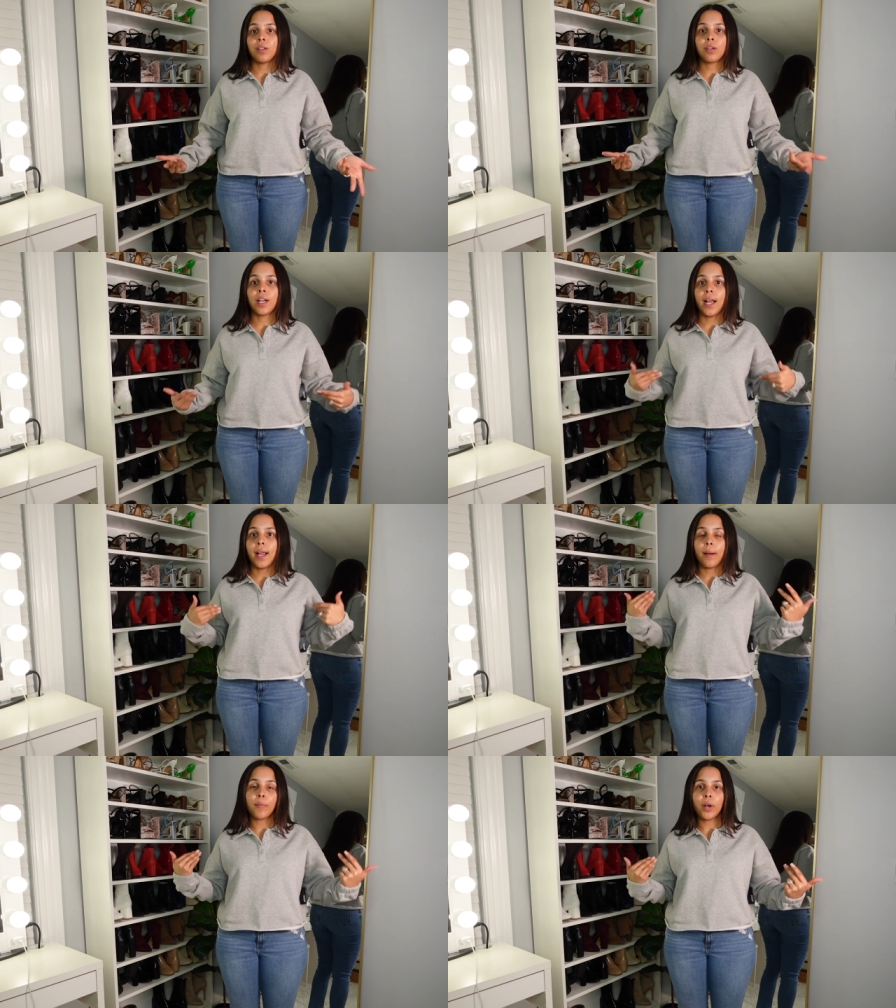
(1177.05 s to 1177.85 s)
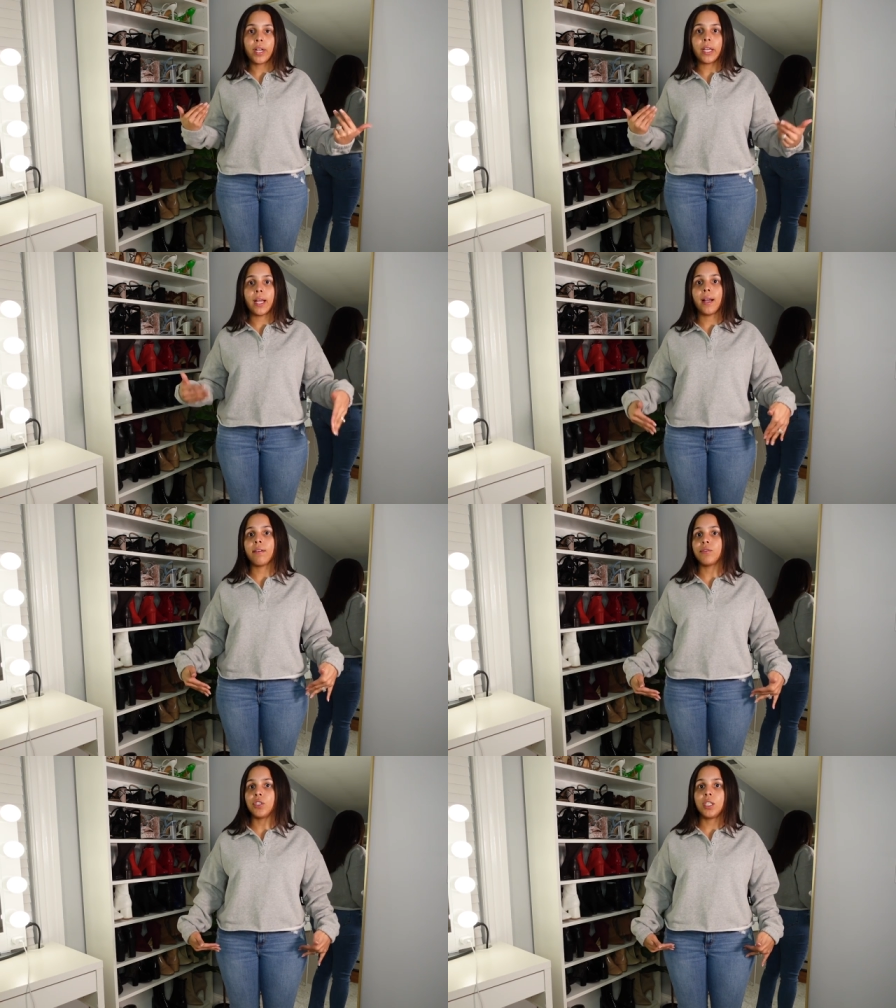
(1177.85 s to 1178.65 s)
Look, I, I'm ready. I
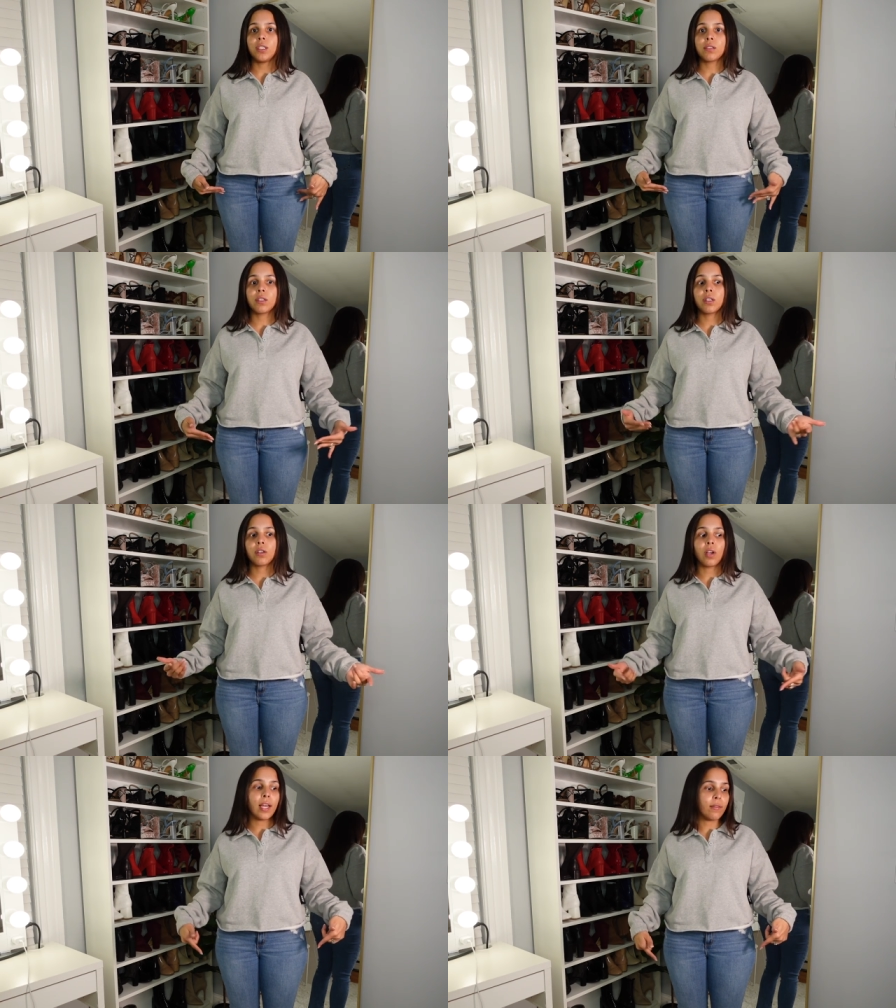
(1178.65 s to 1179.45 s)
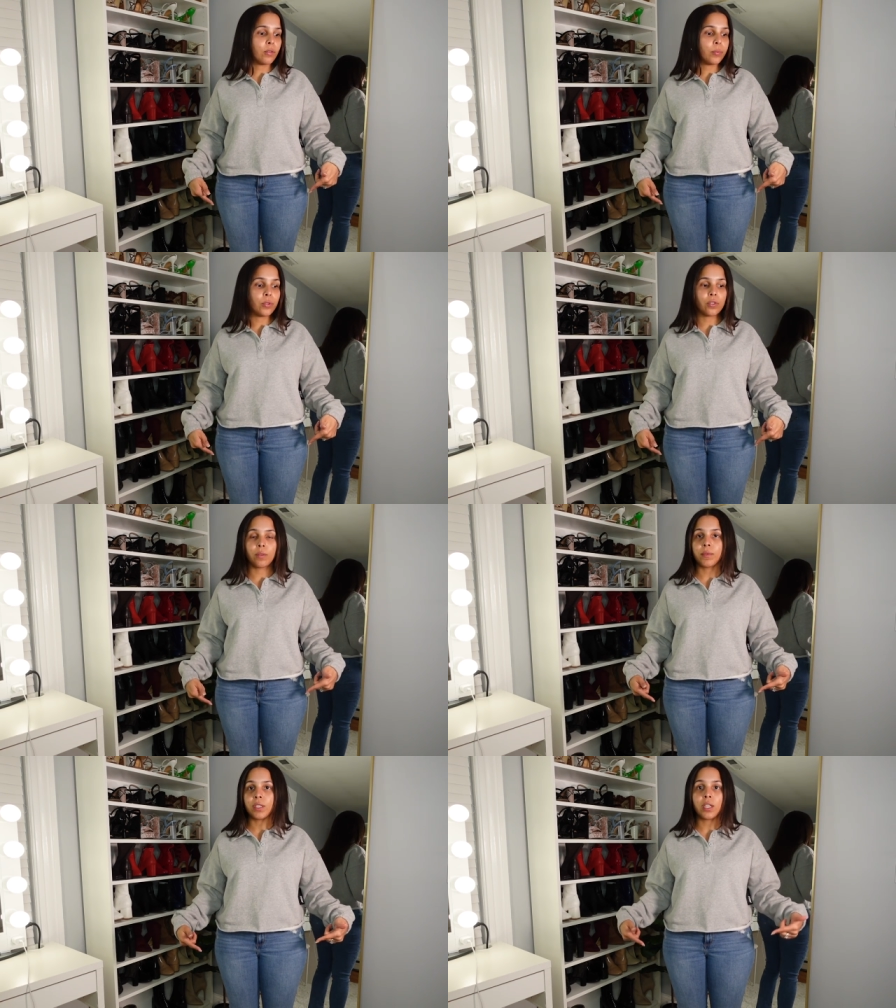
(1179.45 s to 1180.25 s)
have jeans on. All I have to put
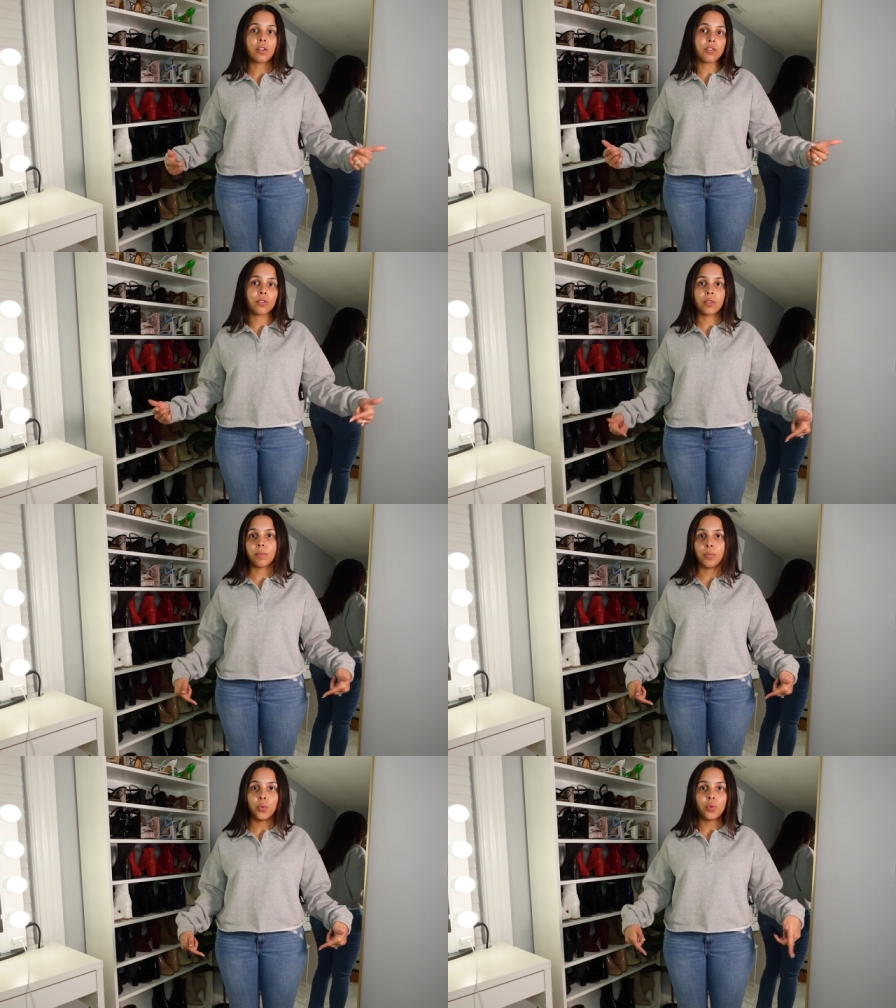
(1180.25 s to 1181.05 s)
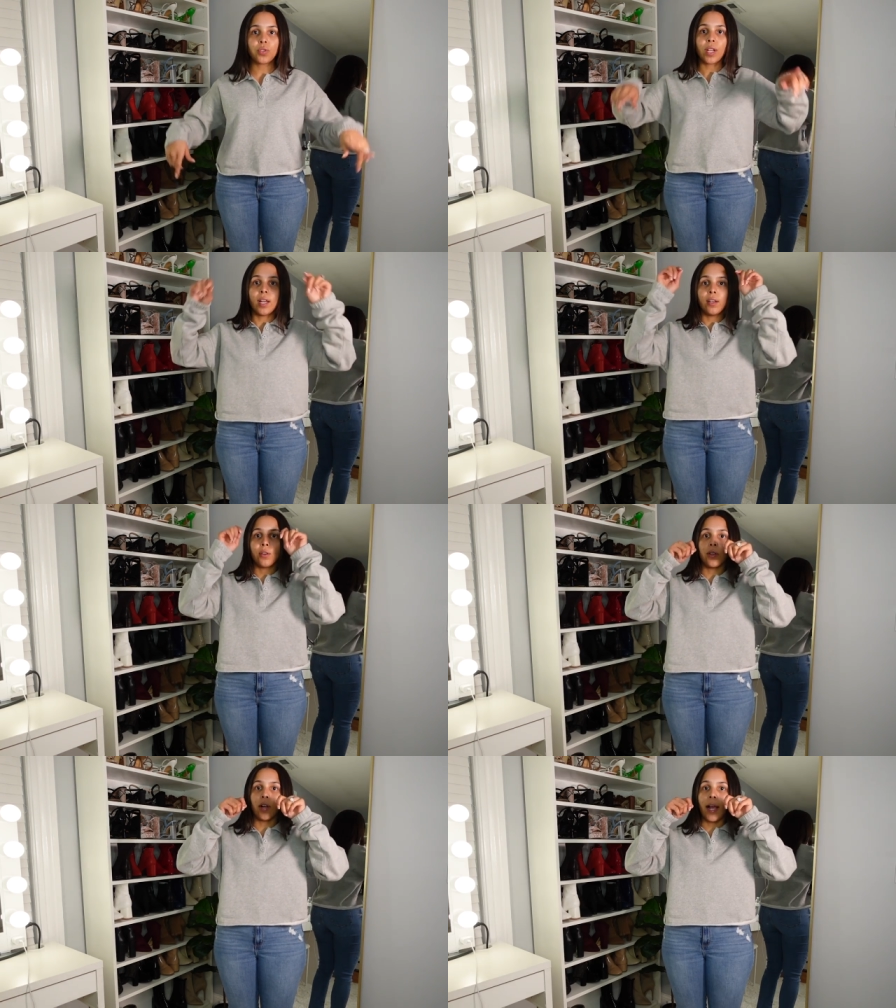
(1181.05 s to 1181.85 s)
some sneakers or boots. A
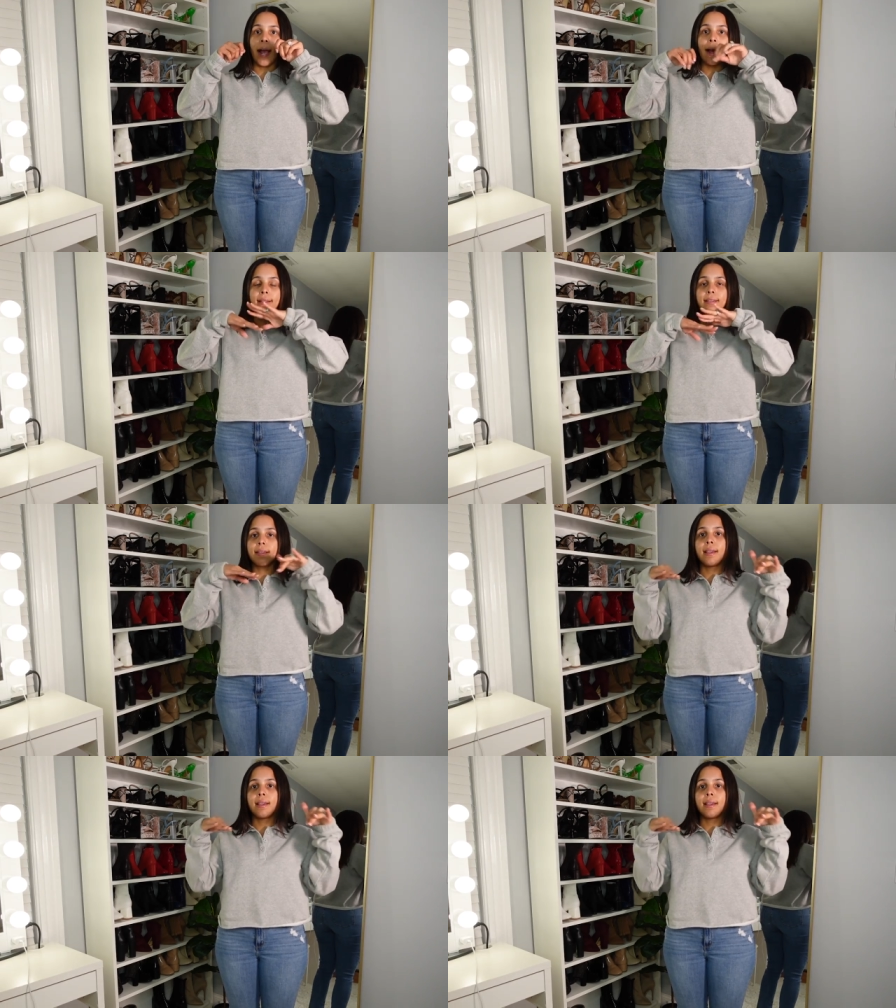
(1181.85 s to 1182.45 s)
little hat.